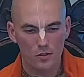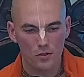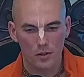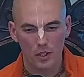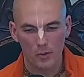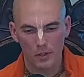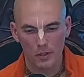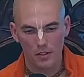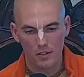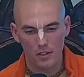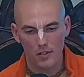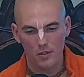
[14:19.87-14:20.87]
So I'll read
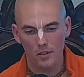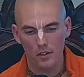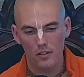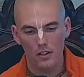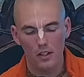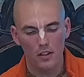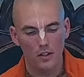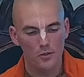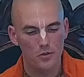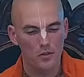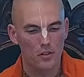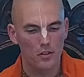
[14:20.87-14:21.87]
the Sanskrit and
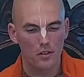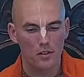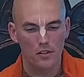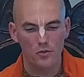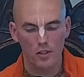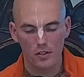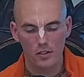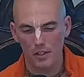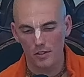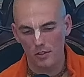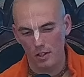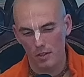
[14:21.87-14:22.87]
also
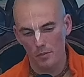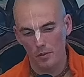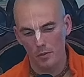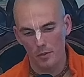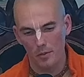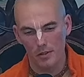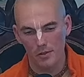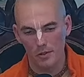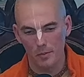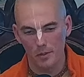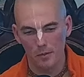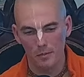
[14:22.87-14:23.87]
translation and purport by
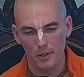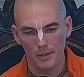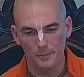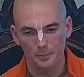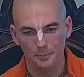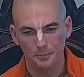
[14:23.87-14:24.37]
Srila Prabhupada.